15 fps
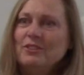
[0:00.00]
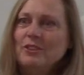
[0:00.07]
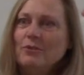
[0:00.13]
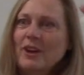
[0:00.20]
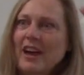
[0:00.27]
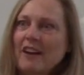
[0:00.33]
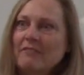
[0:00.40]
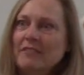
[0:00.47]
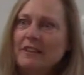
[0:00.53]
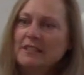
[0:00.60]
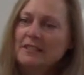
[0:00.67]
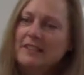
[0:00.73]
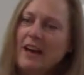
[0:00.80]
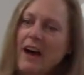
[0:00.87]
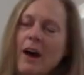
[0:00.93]
you have
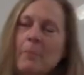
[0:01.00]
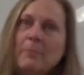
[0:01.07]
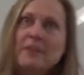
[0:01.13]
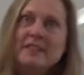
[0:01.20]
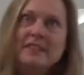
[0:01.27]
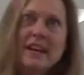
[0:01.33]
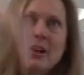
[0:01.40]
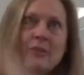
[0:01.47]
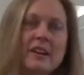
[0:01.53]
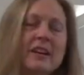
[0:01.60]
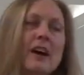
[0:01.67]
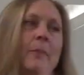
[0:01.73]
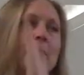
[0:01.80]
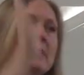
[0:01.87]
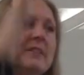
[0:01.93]
this up and down
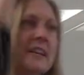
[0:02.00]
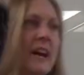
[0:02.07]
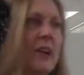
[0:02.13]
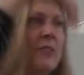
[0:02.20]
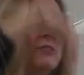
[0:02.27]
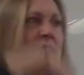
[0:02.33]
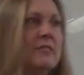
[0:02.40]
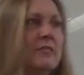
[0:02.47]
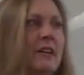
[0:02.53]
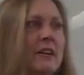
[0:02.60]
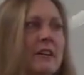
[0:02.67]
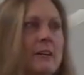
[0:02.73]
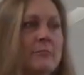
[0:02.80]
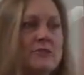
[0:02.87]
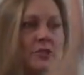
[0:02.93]
on